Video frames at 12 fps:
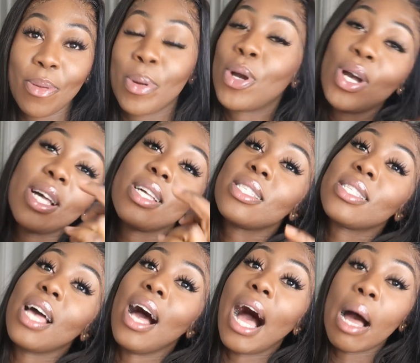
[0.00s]

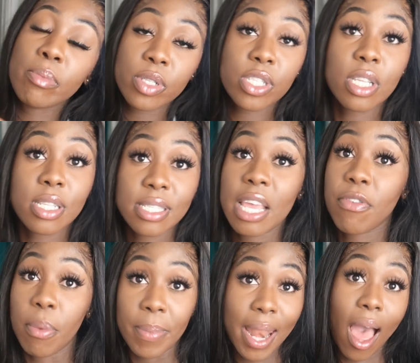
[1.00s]
Because I'm just gonna say
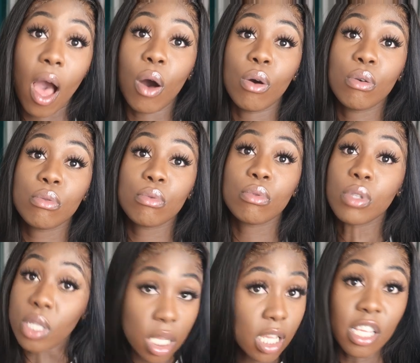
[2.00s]
from now,
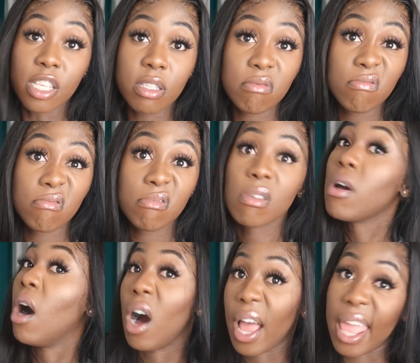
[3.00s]
these
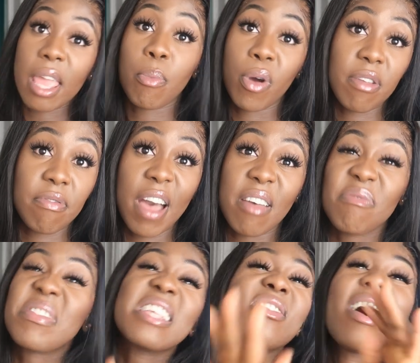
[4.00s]
are
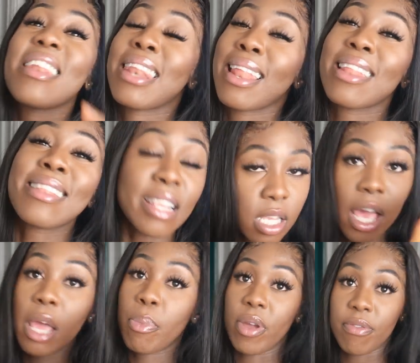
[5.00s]
8.5. These are
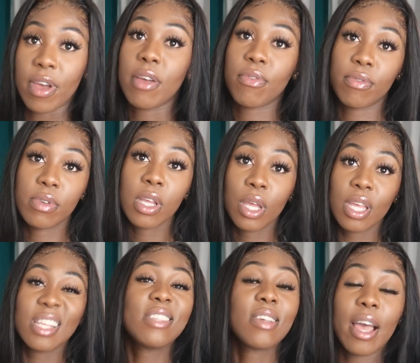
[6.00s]
8.5.
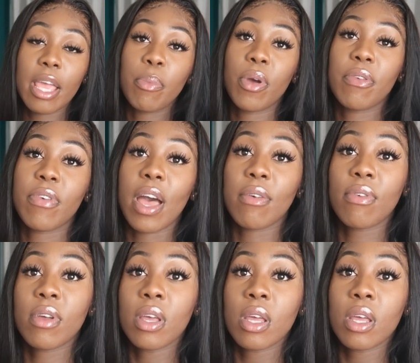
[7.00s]
These are 8.5.